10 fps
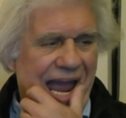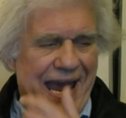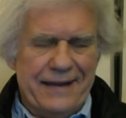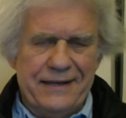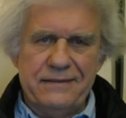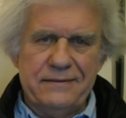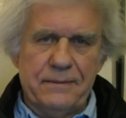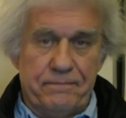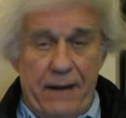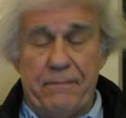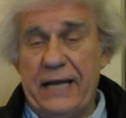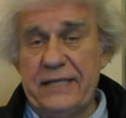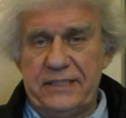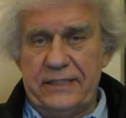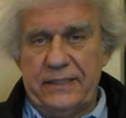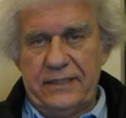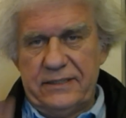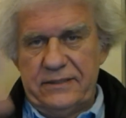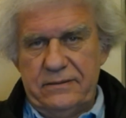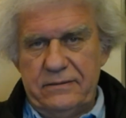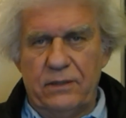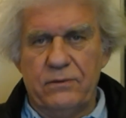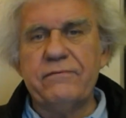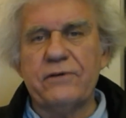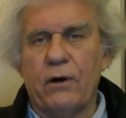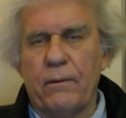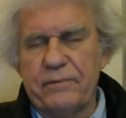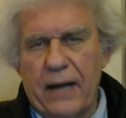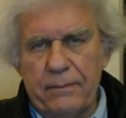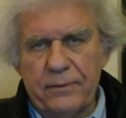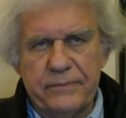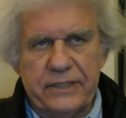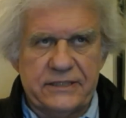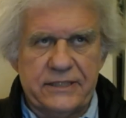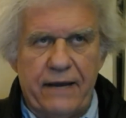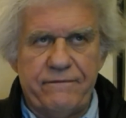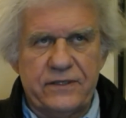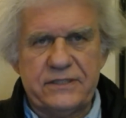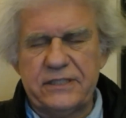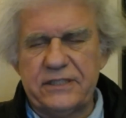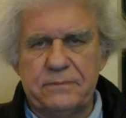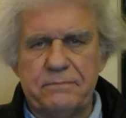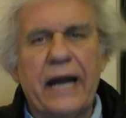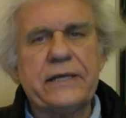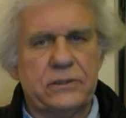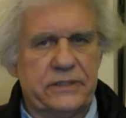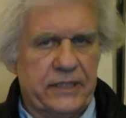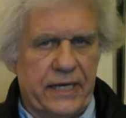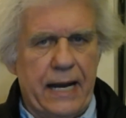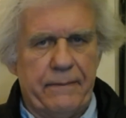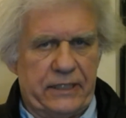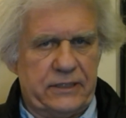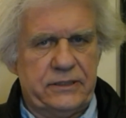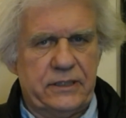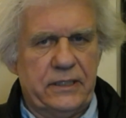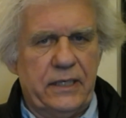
And the problem I see, at least the overall problem, is that first, this is microeconomics.